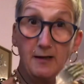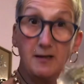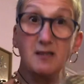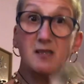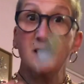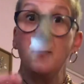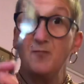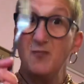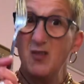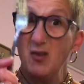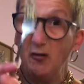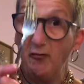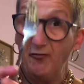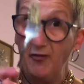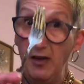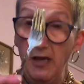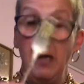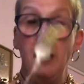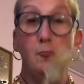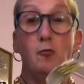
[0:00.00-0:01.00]
this, not
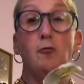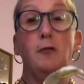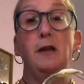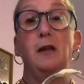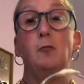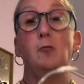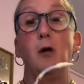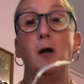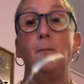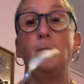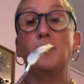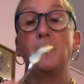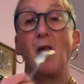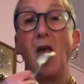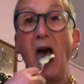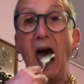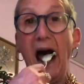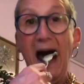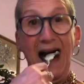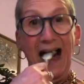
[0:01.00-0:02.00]
for him or anyone.
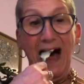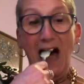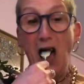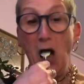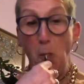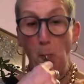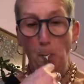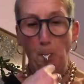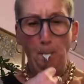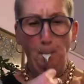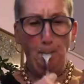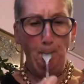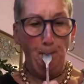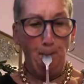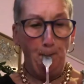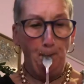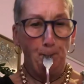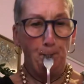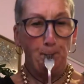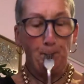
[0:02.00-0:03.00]

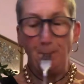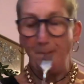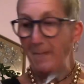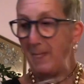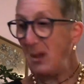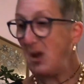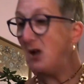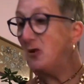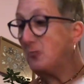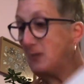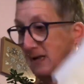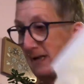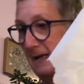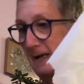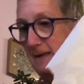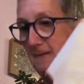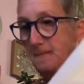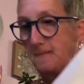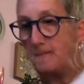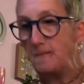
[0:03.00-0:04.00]

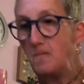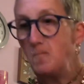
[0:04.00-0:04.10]
Okay.